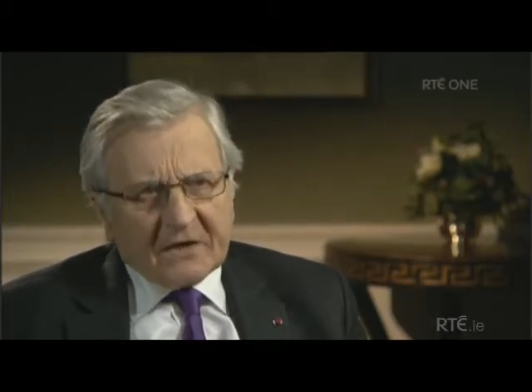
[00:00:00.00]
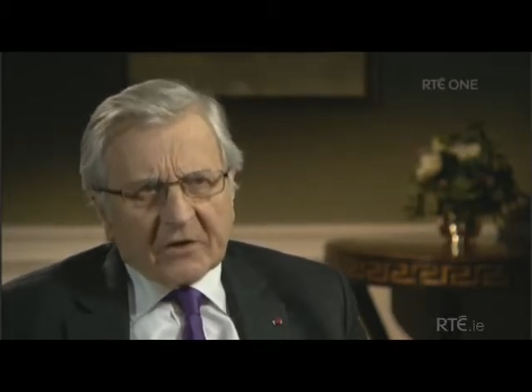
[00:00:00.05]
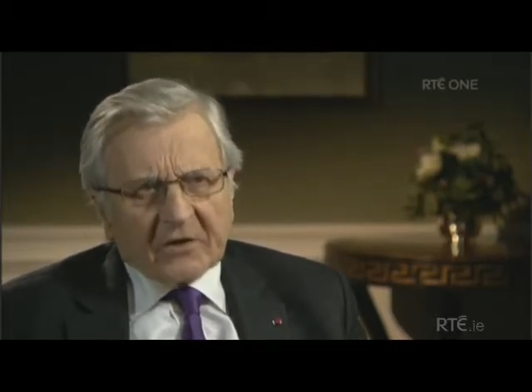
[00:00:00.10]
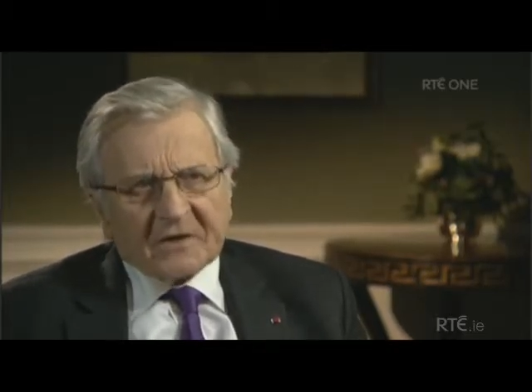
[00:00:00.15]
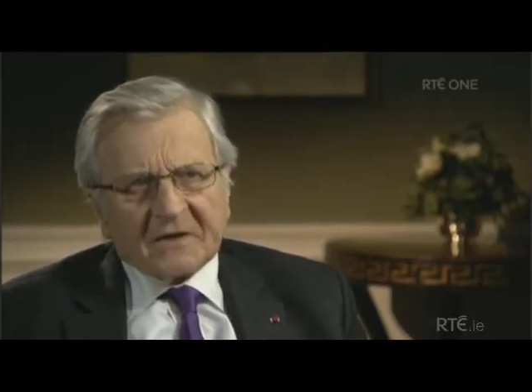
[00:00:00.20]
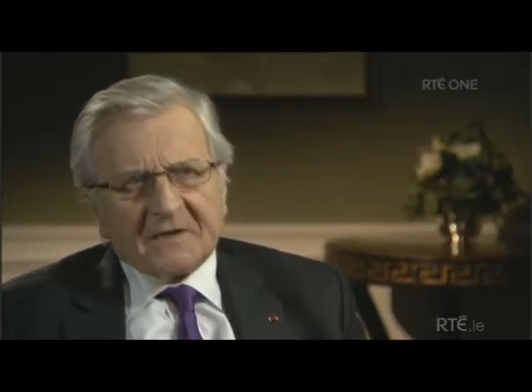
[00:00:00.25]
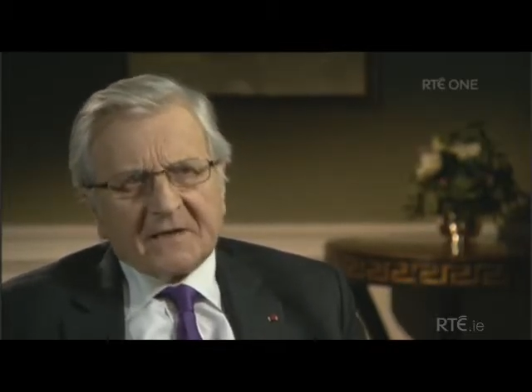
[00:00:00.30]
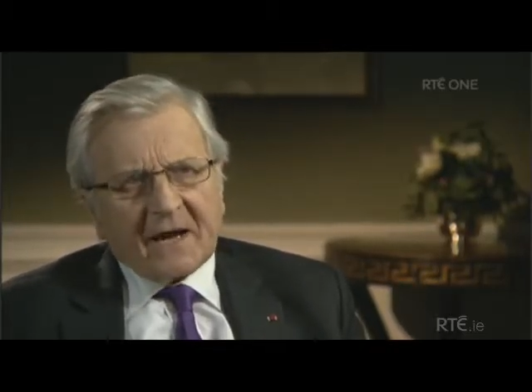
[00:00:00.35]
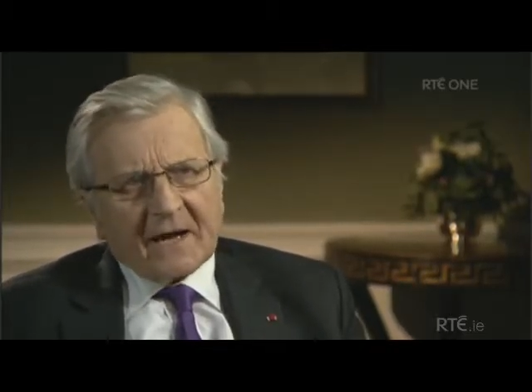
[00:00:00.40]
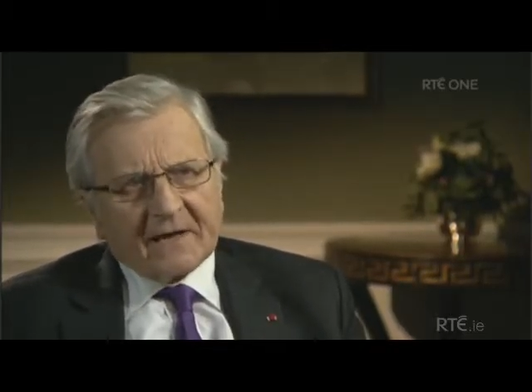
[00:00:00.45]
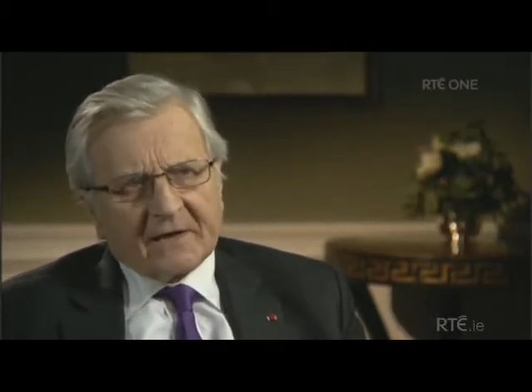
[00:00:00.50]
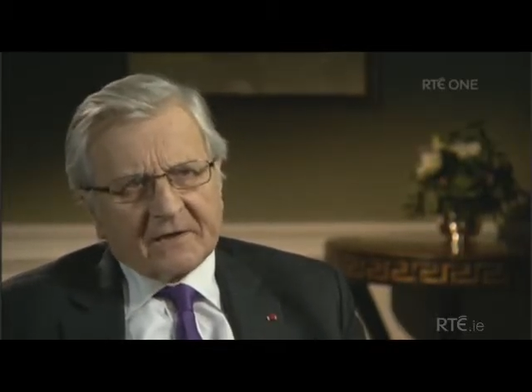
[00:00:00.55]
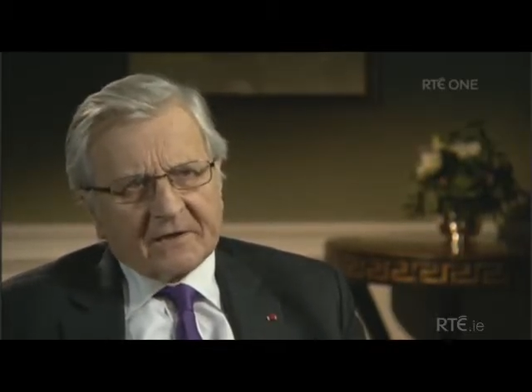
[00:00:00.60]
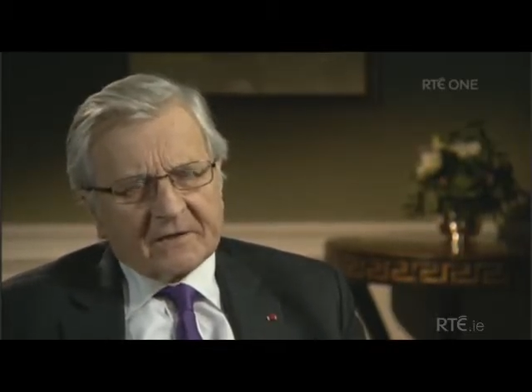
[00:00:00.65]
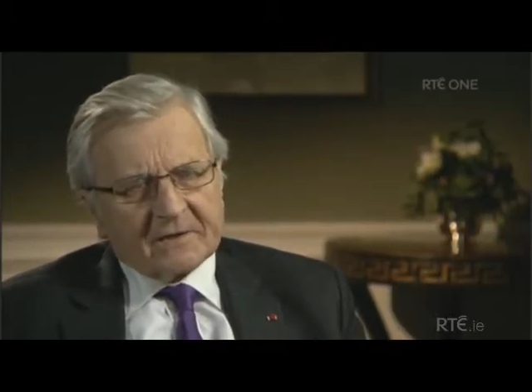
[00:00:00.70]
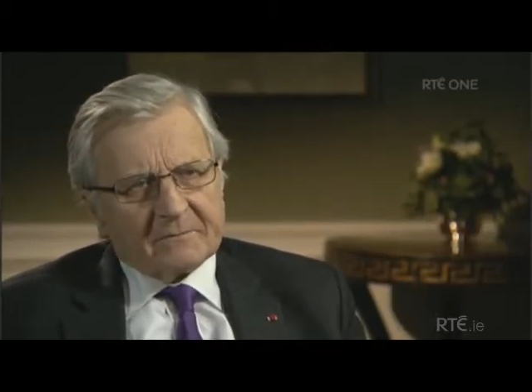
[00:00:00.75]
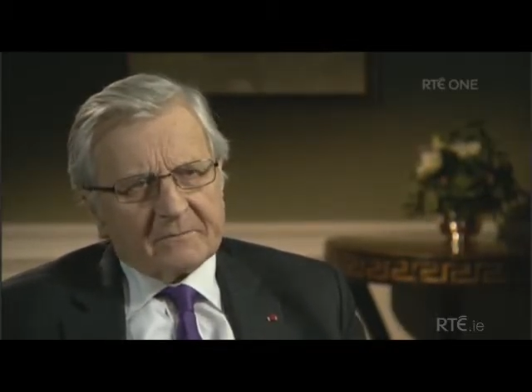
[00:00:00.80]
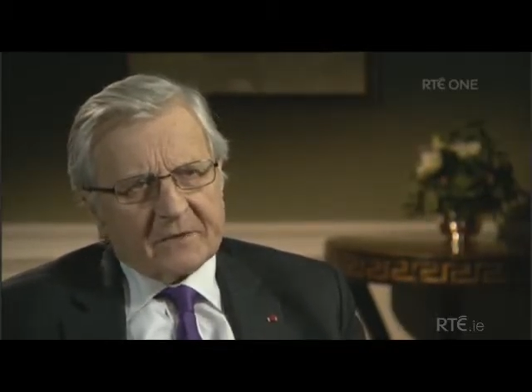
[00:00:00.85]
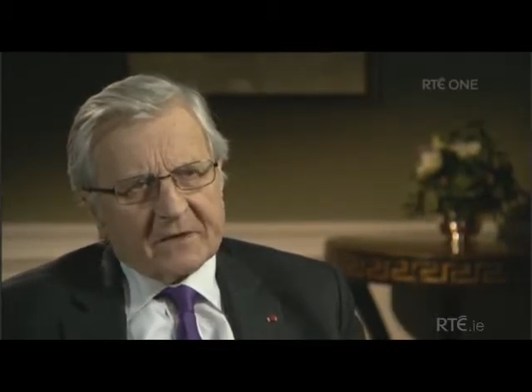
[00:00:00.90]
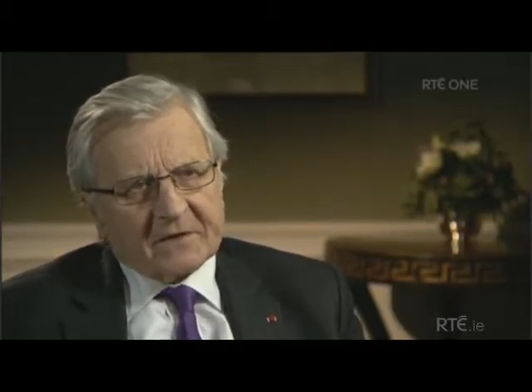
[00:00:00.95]
Bigger in
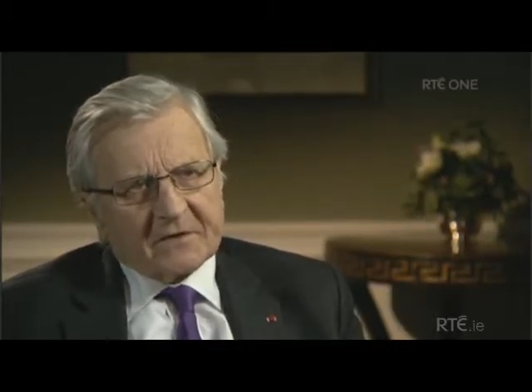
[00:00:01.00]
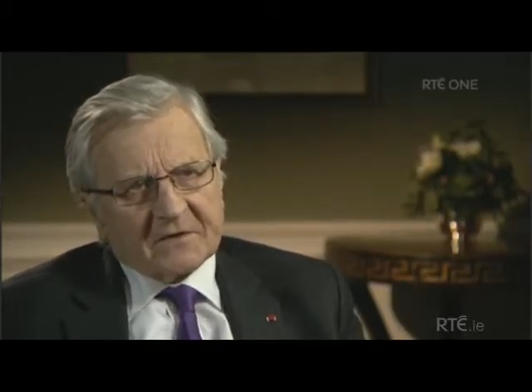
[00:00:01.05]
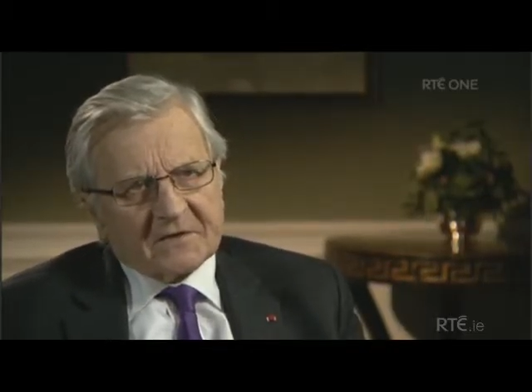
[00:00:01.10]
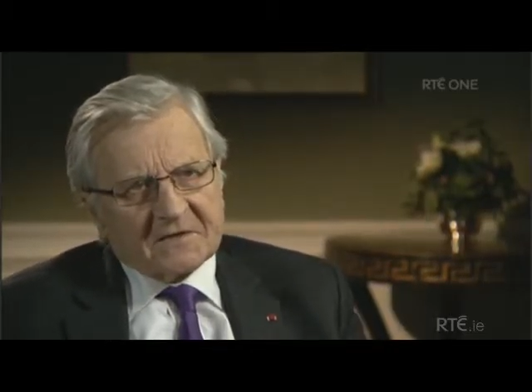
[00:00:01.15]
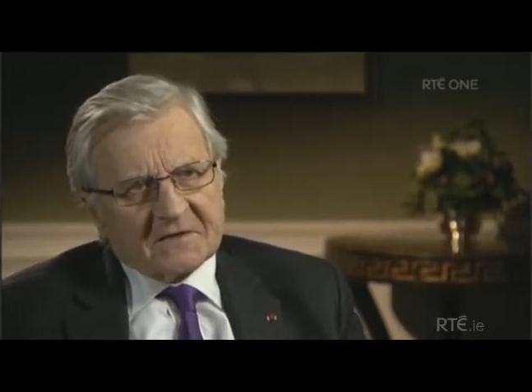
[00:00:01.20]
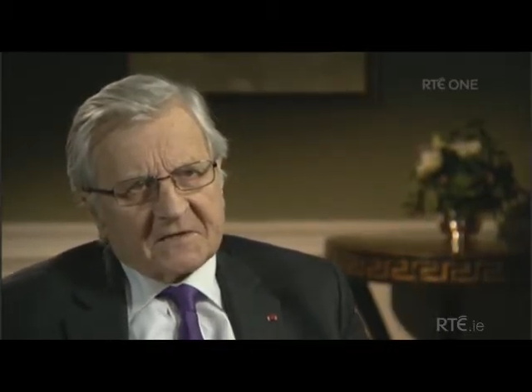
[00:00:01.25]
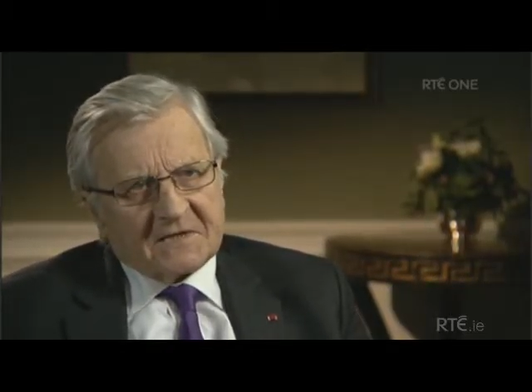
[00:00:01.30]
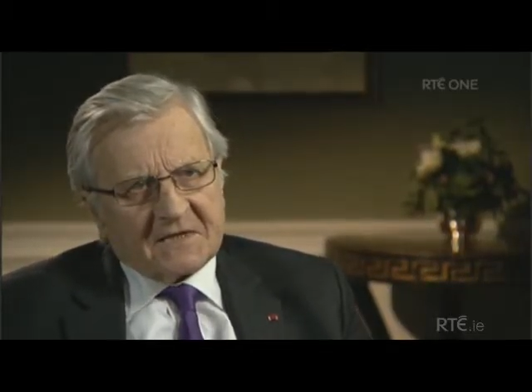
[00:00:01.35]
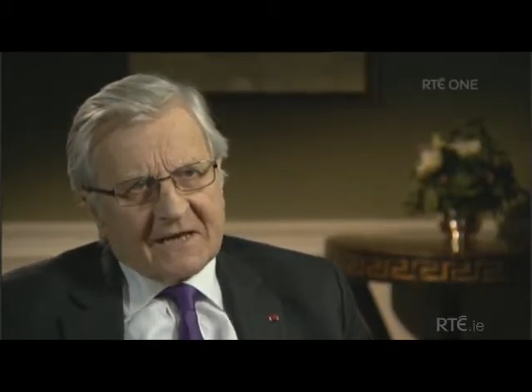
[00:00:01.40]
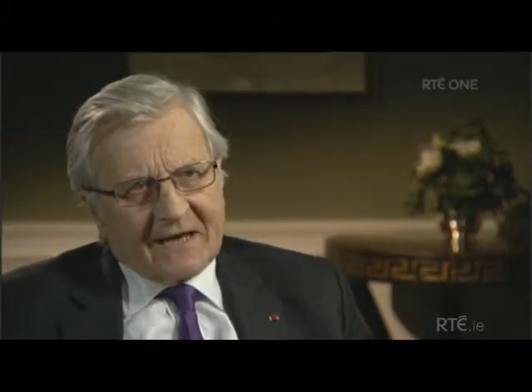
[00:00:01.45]
Ireland because